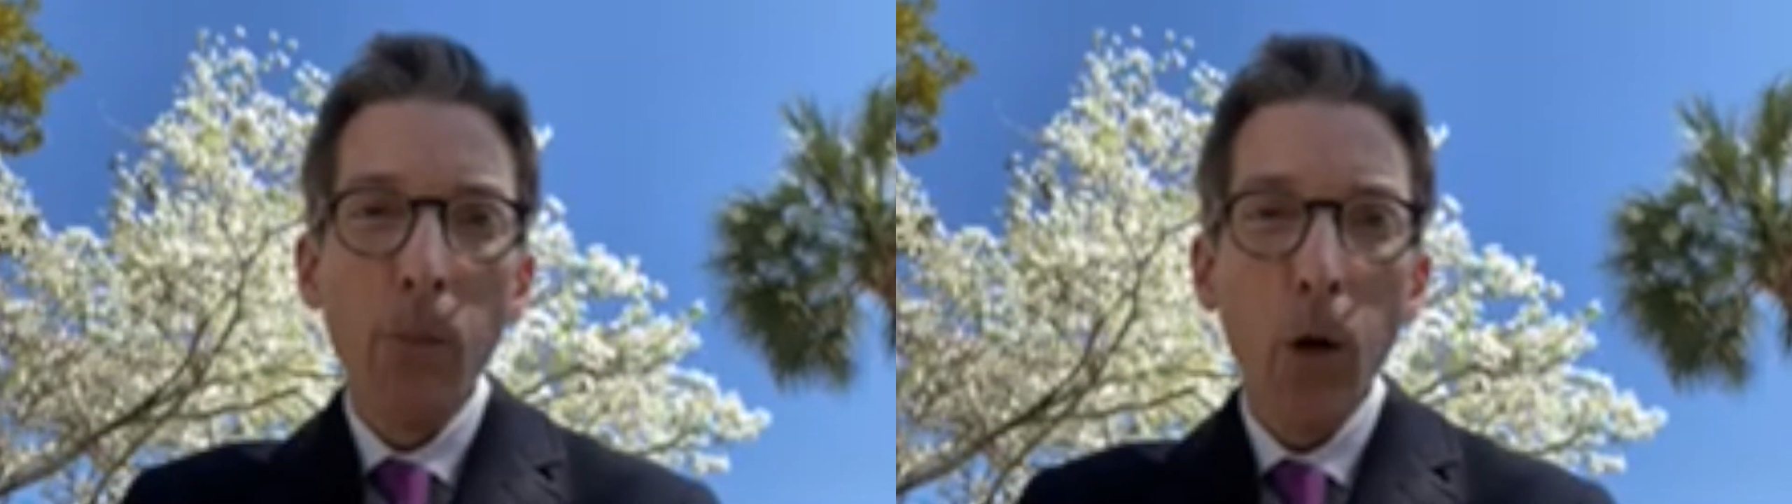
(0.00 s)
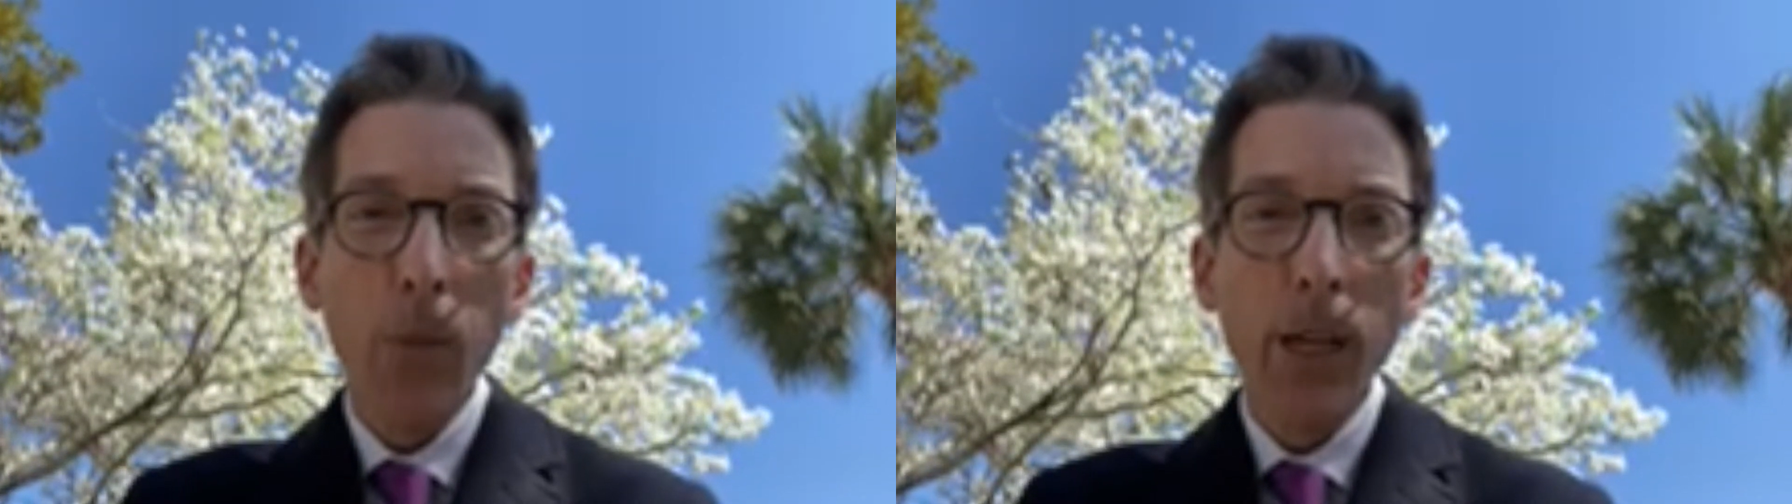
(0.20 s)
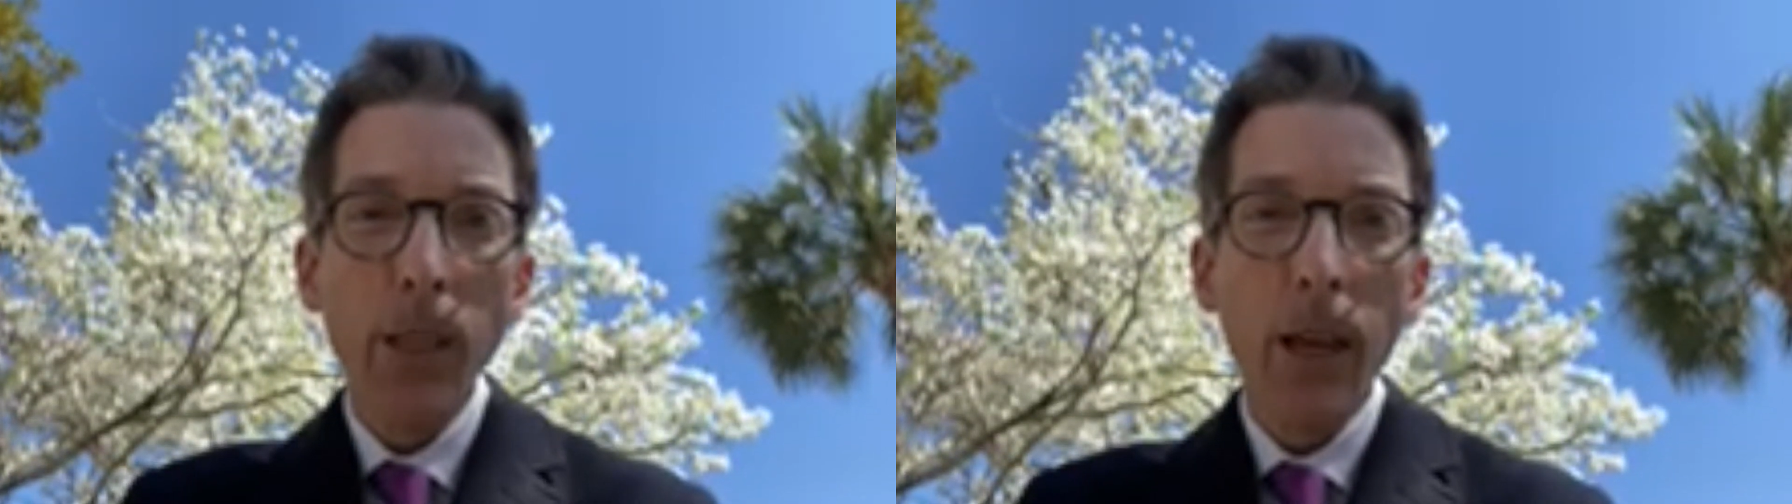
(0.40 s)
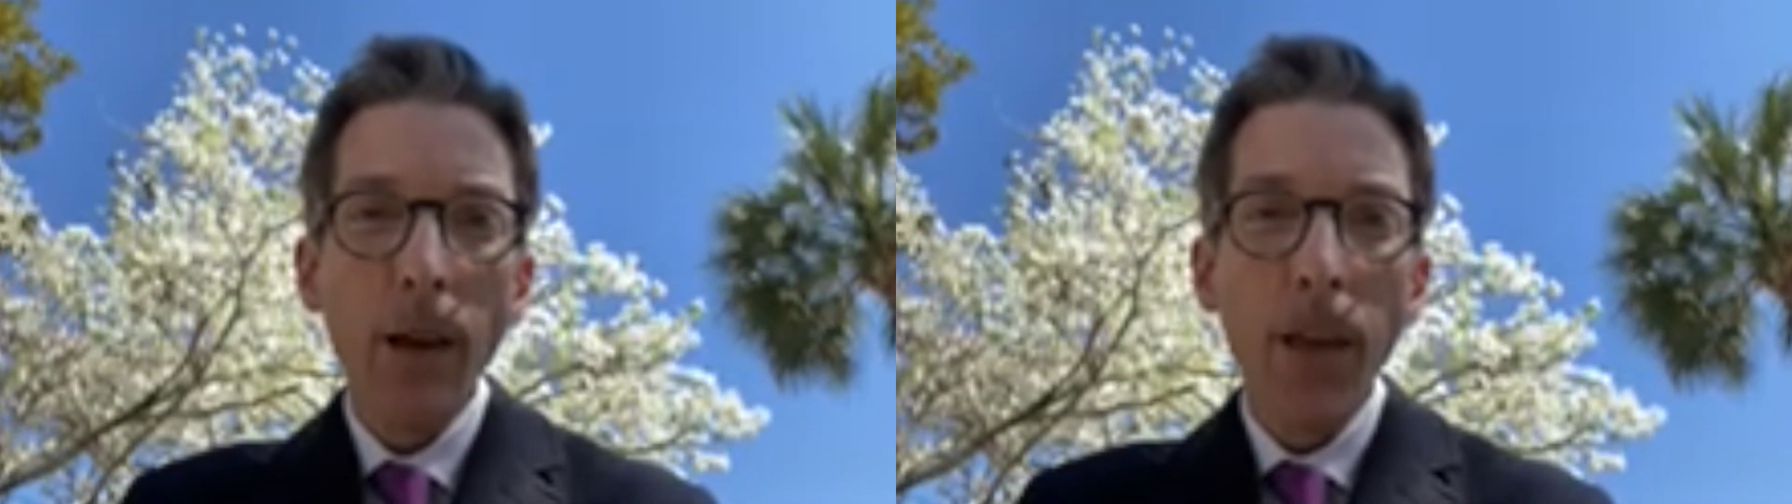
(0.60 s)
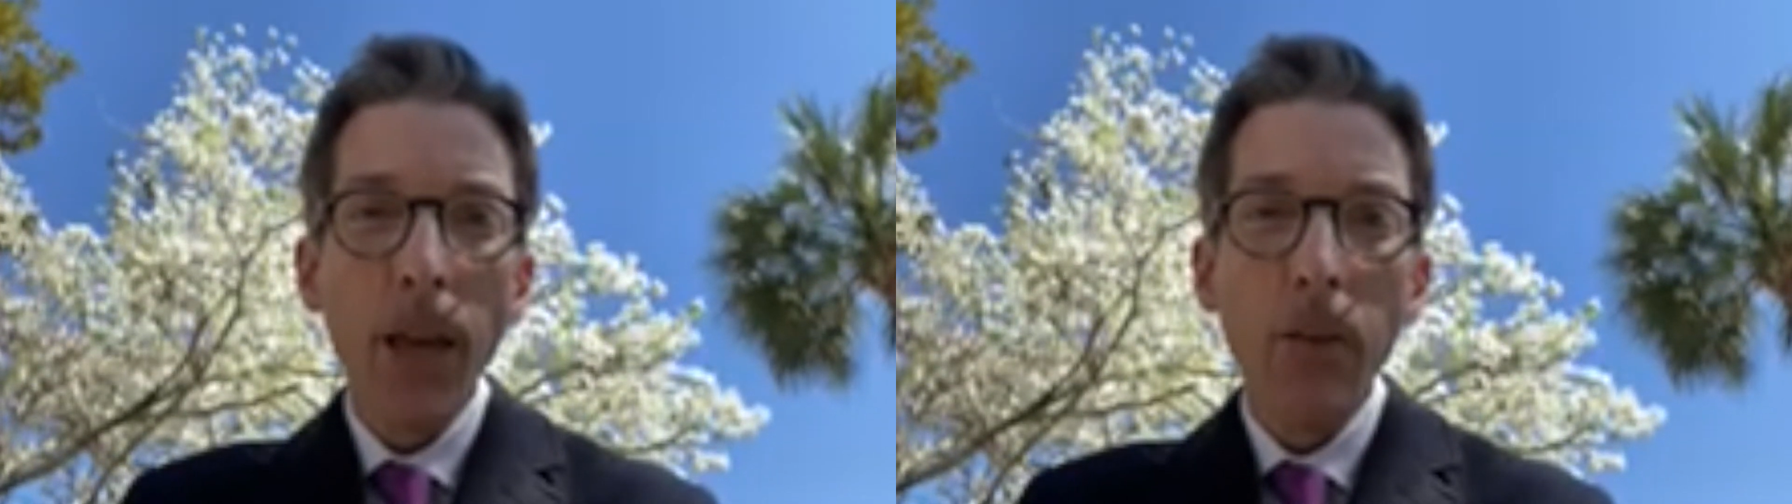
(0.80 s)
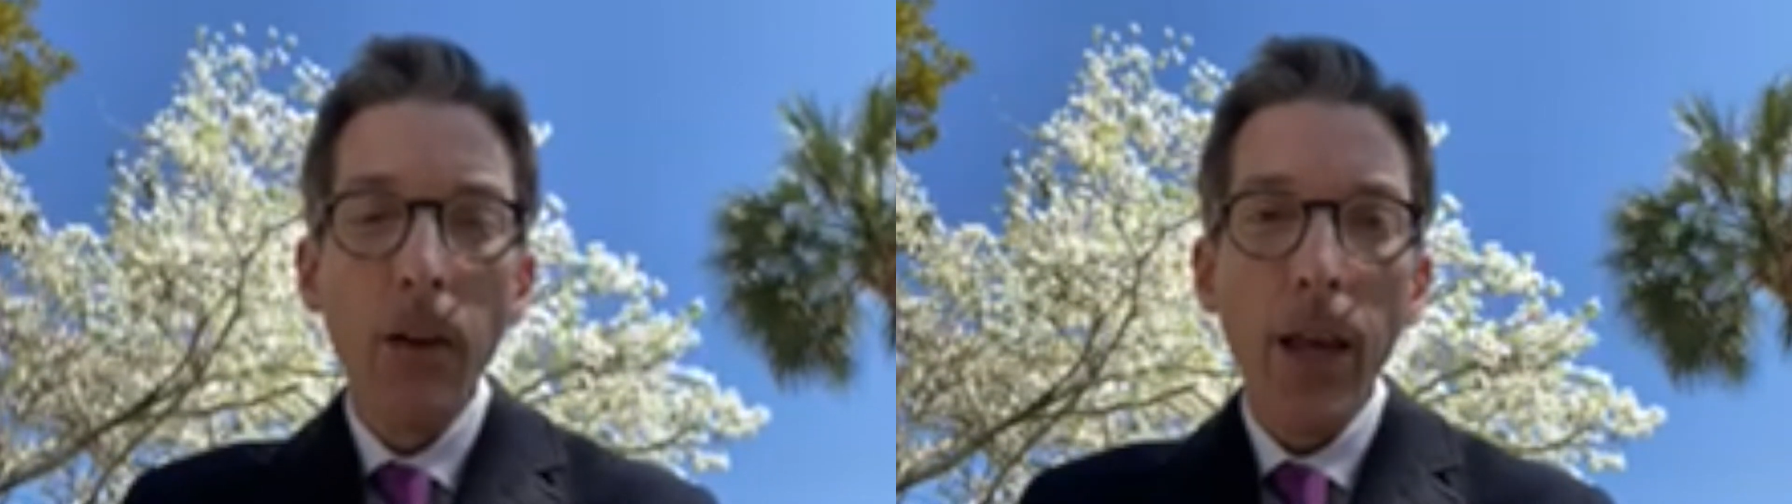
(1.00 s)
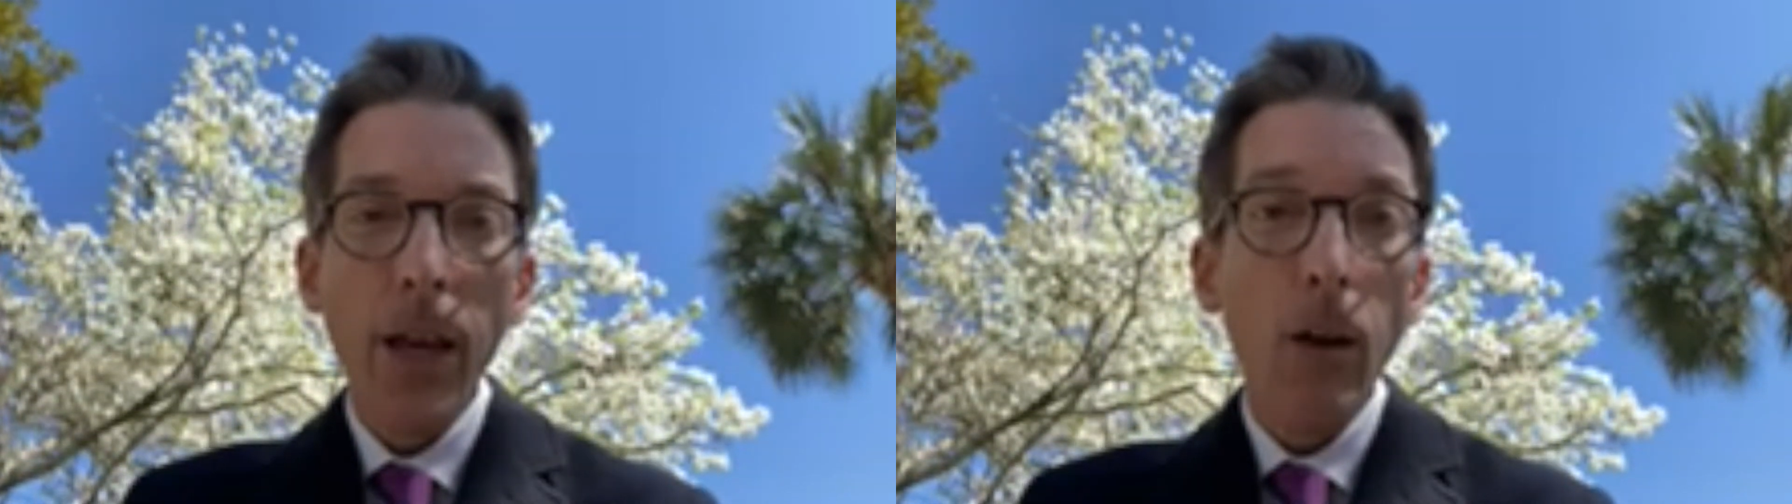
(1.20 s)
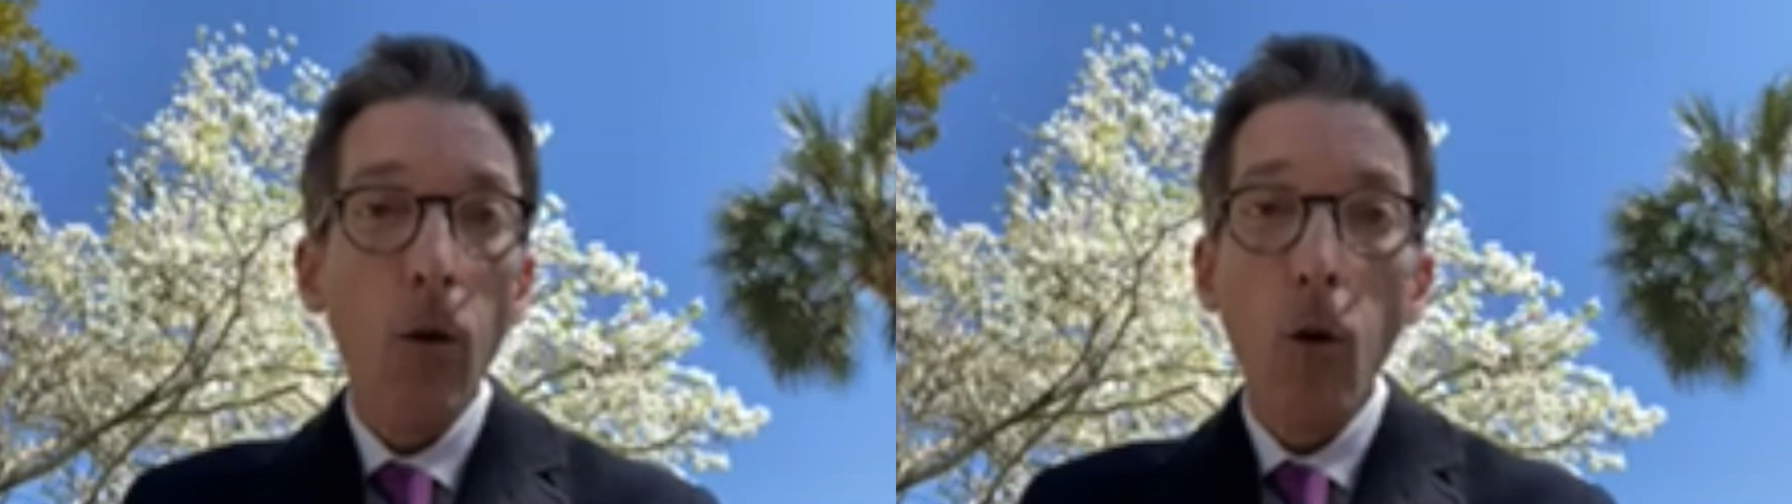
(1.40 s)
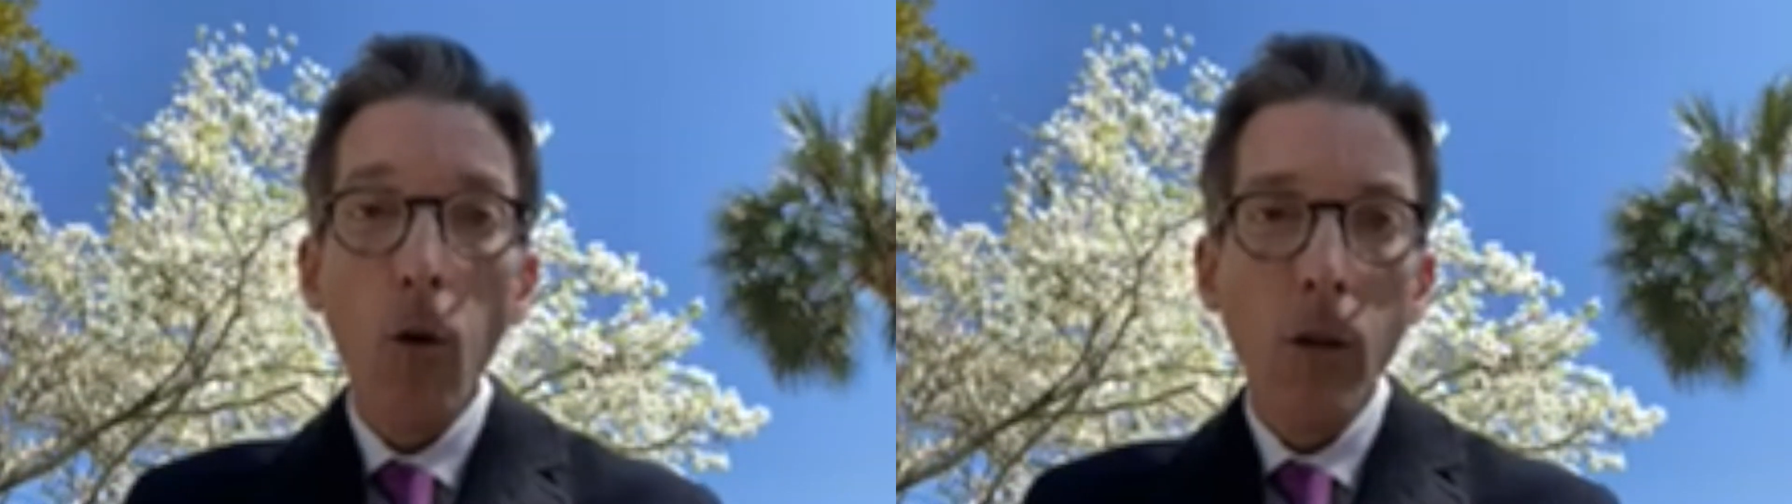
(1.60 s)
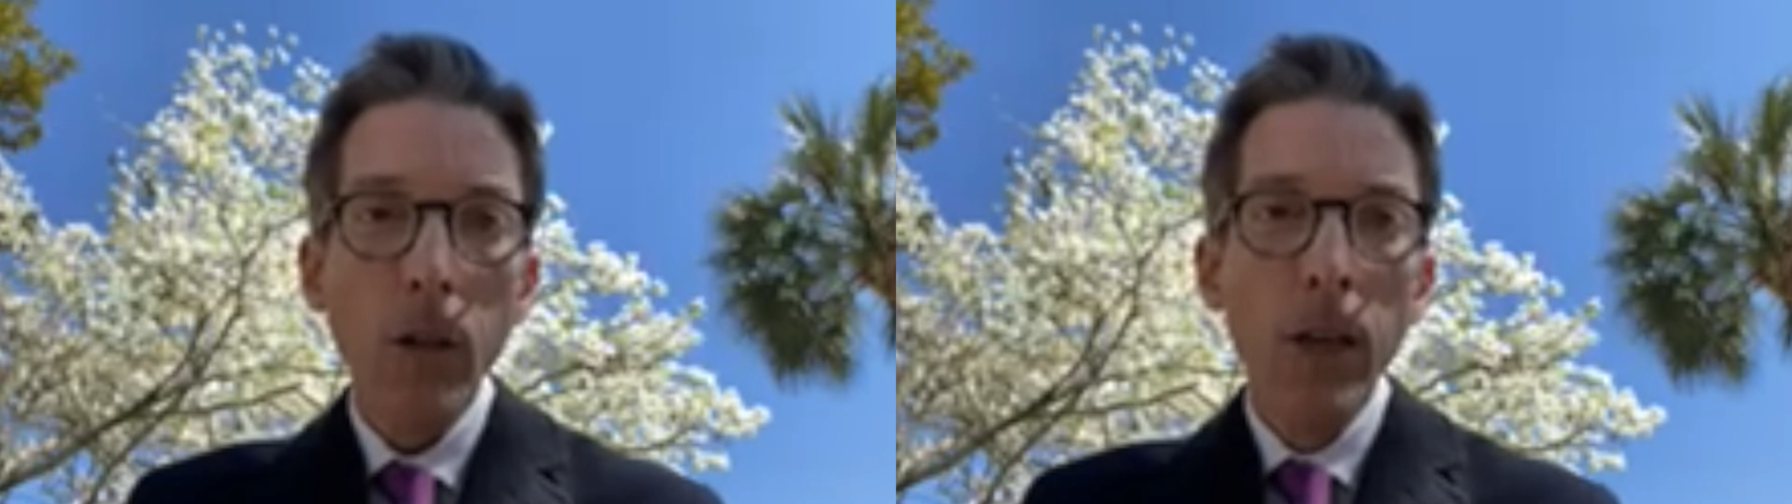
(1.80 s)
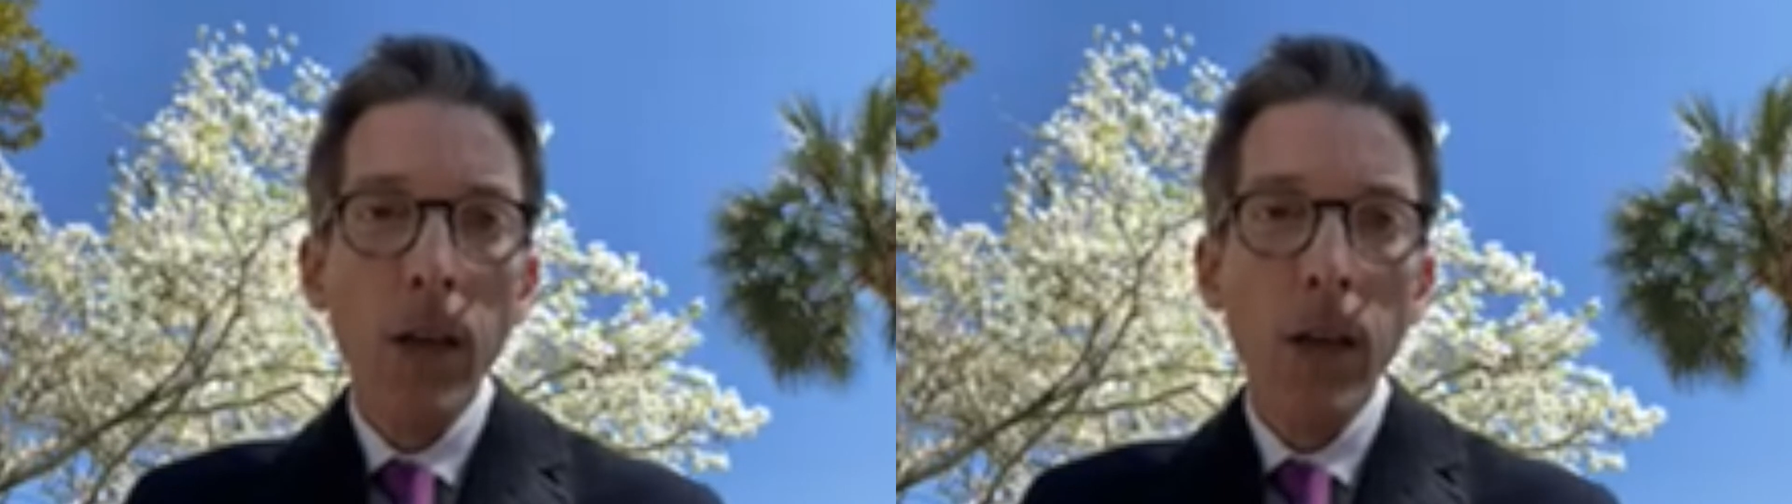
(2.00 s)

permanently on the internet at all.